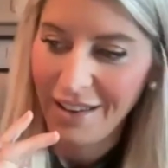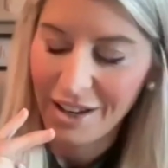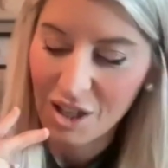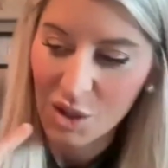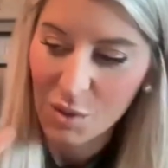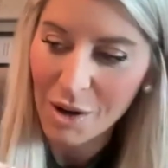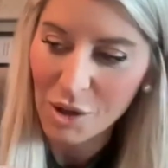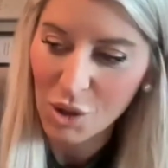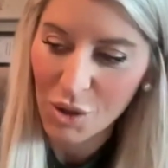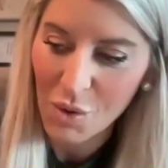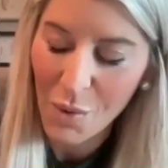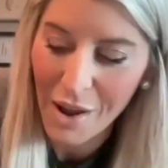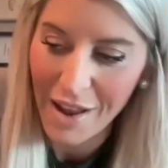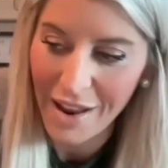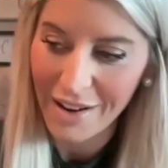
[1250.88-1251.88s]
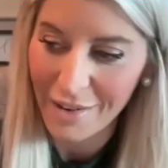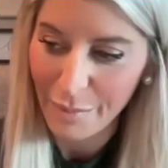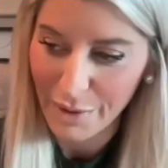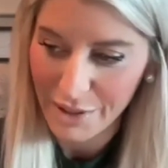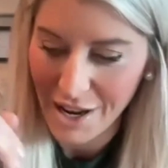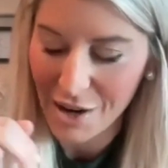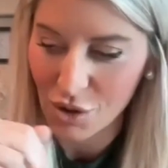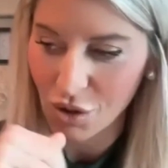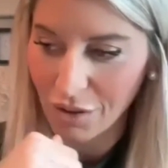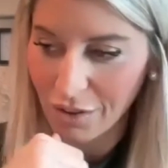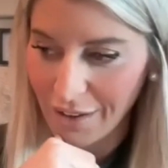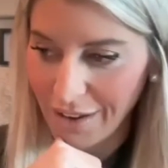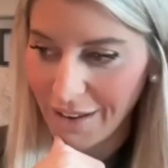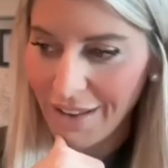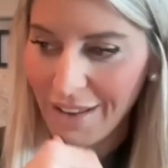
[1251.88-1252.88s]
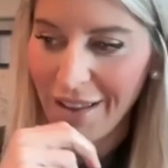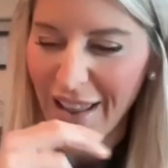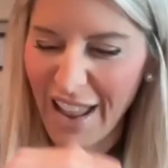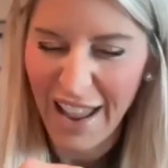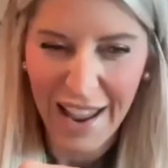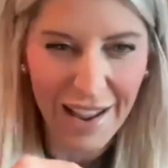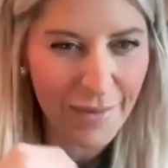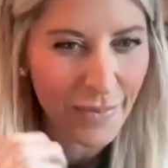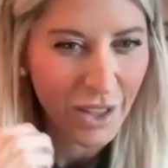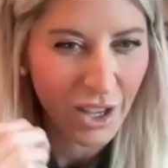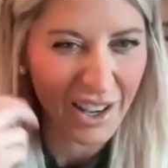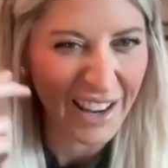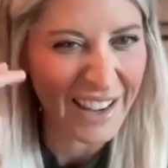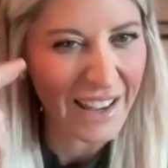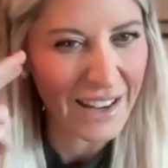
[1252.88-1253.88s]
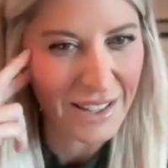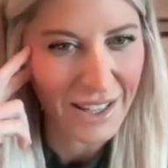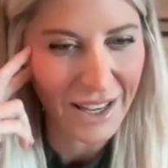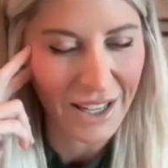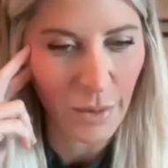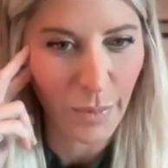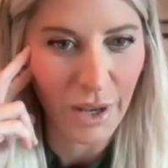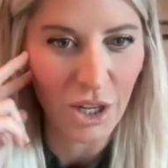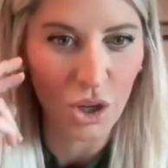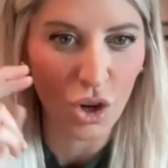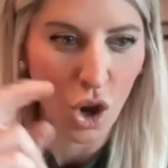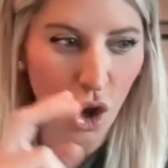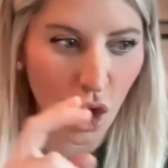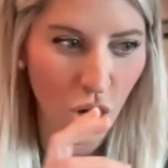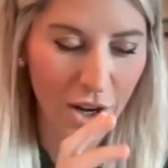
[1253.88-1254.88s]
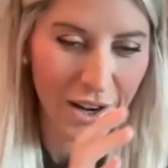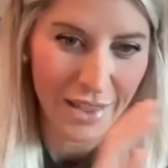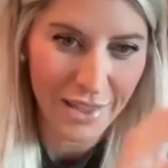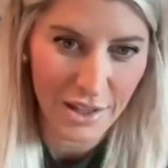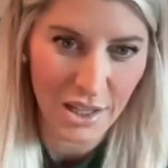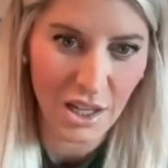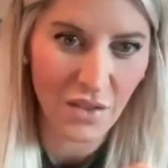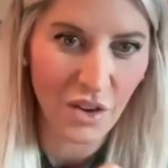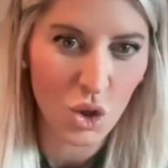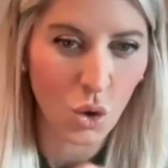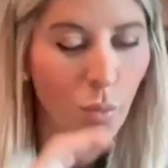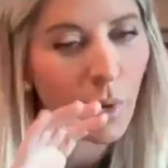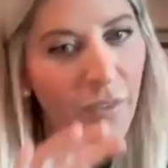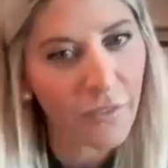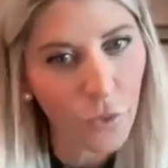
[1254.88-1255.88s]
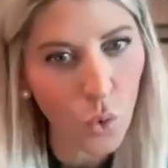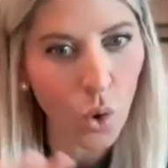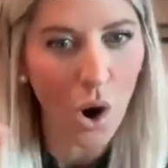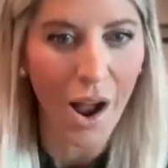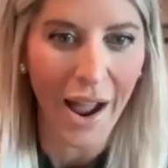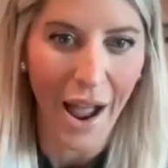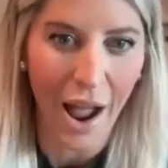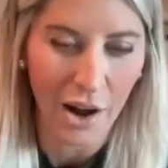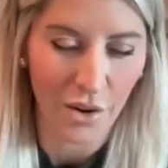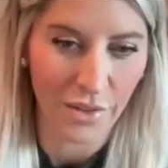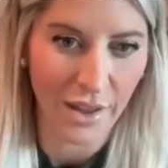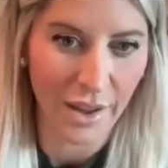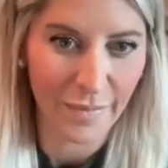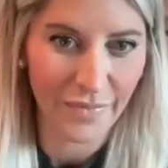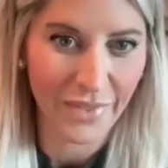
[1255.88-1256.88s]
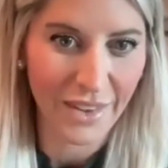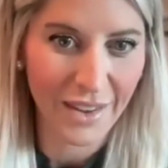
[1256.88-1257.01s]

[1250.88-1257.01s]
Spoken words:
especially when potentially, hey, could I get a second opinion on this individual before I hire them?